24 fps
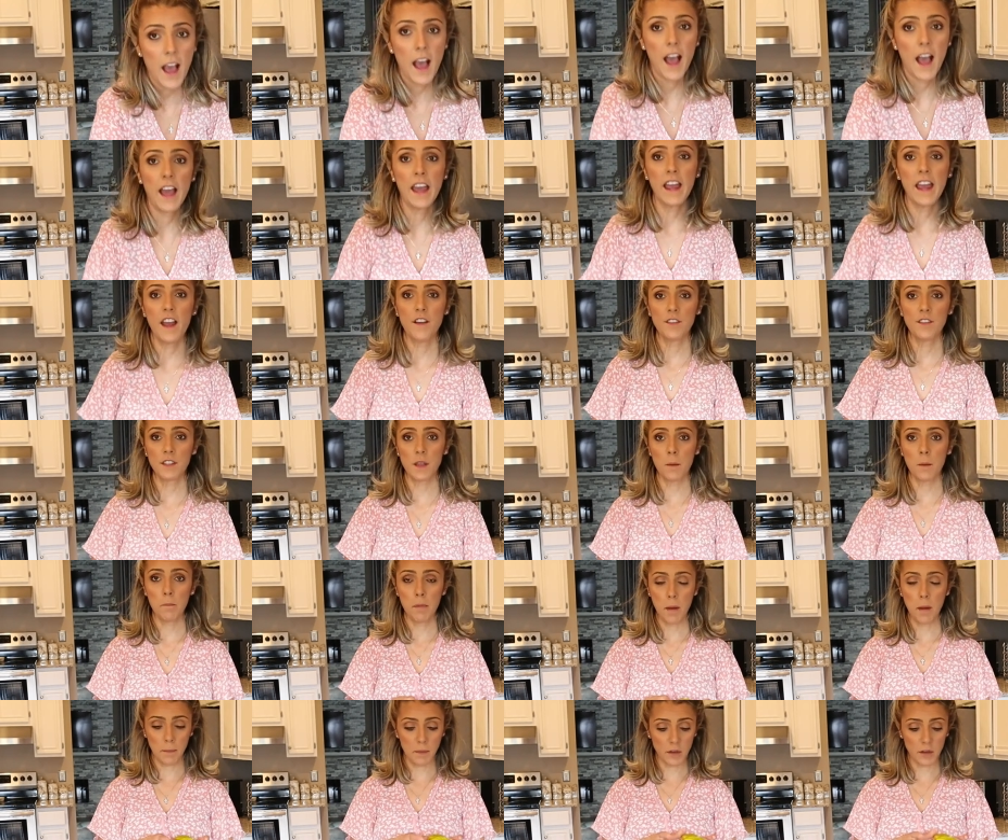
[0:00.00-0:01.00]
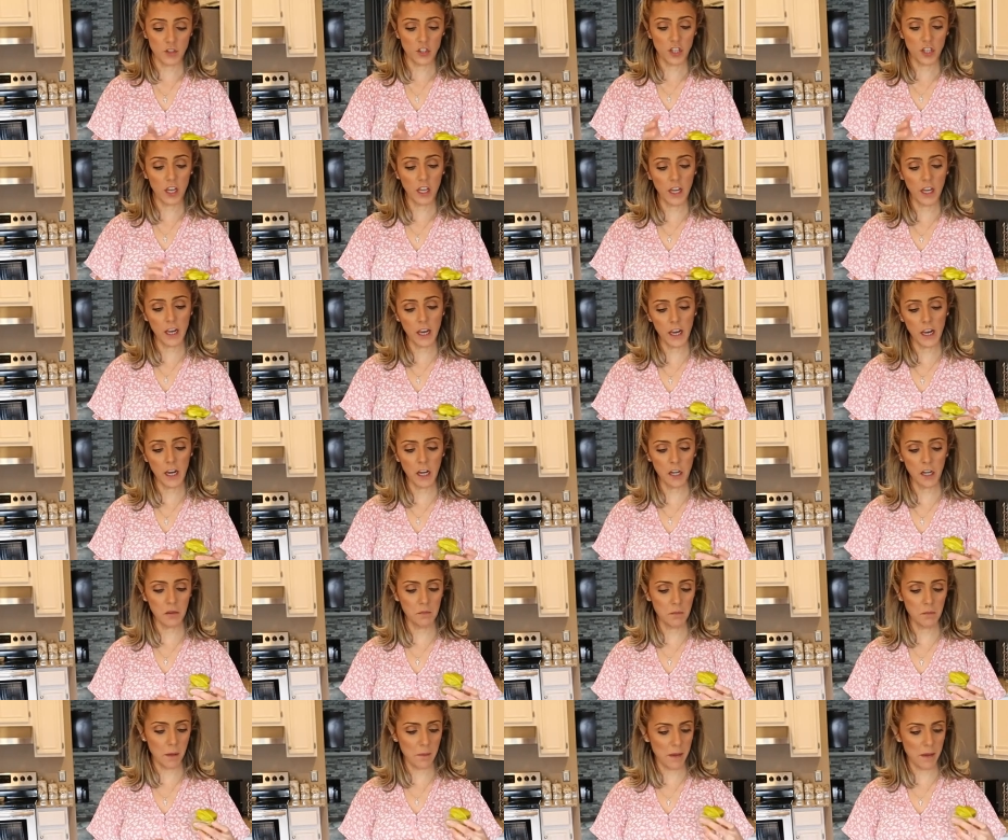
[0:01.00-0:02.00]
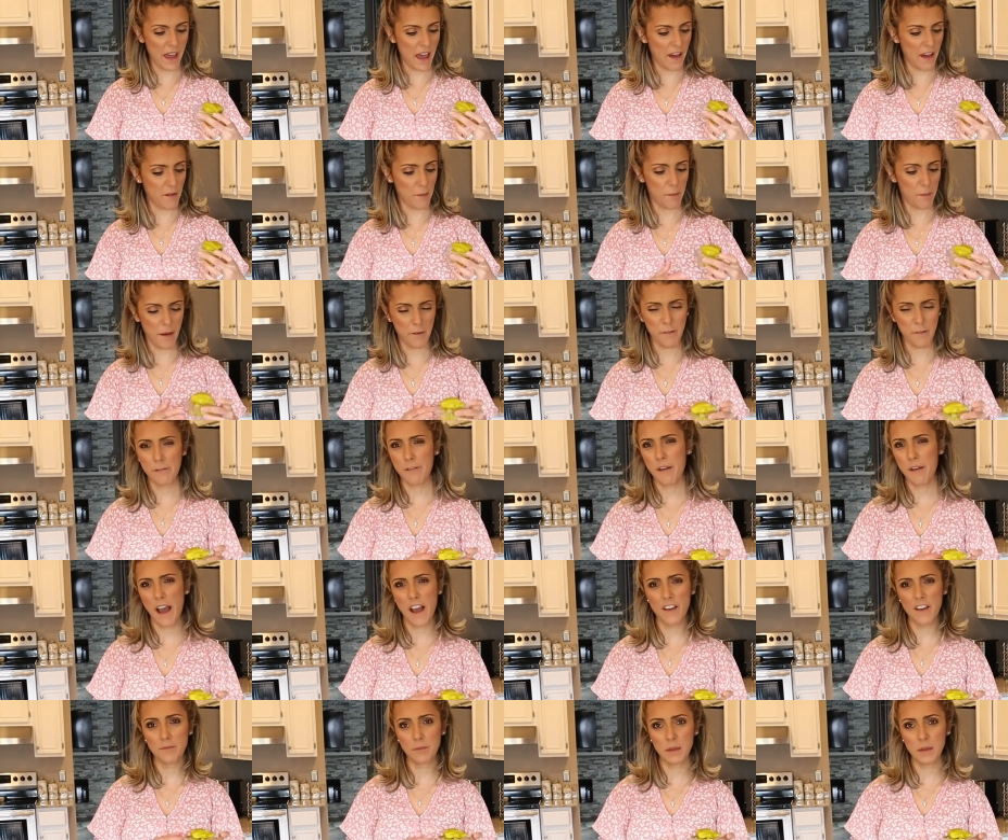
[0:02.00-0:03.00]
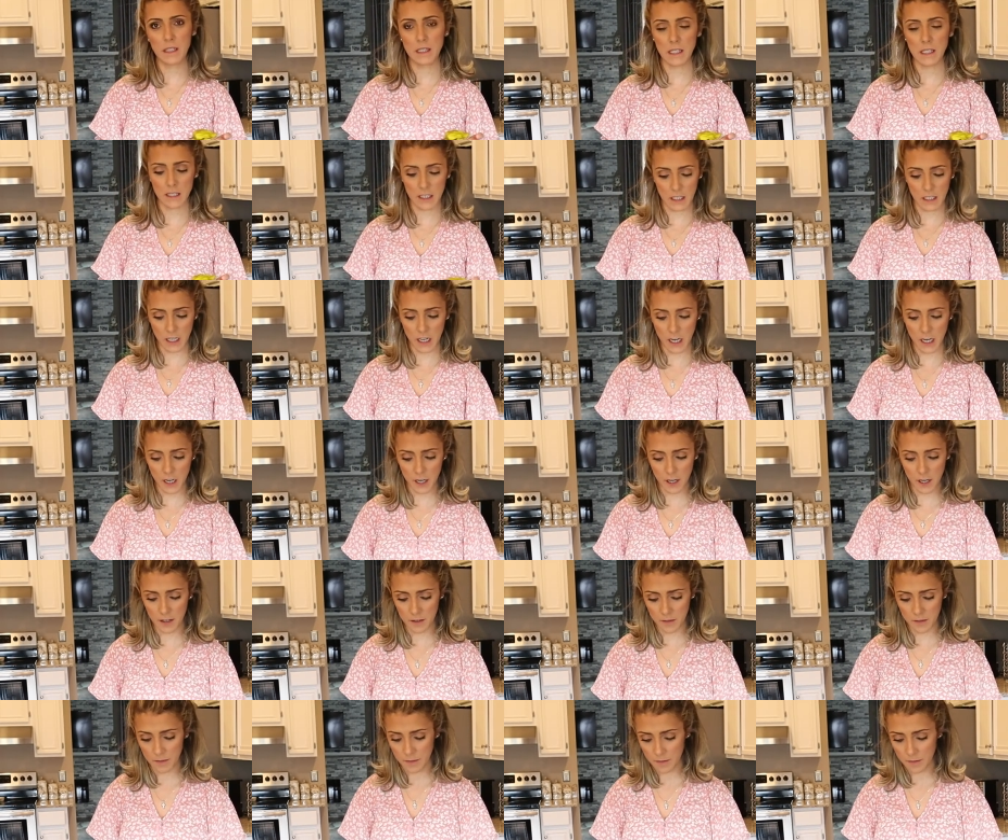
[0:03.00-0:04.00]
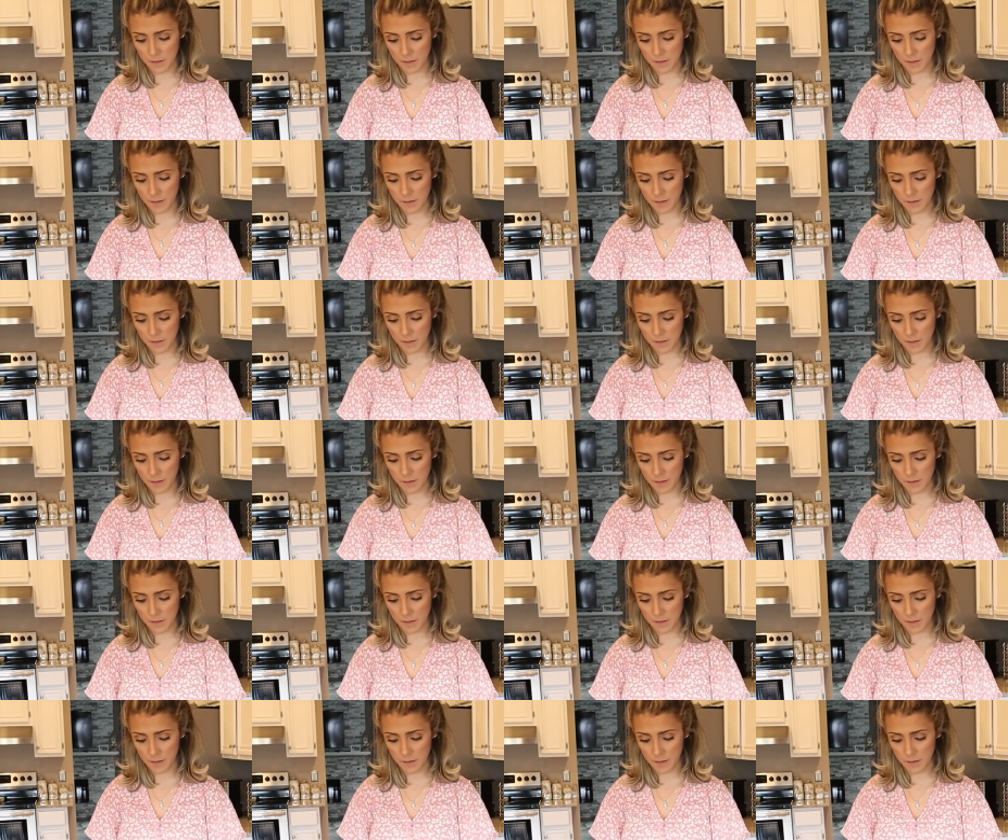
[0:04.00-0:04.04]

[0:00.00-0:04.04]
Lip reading: I have some pepperoni here. Maybe I have about 5 pieces in here.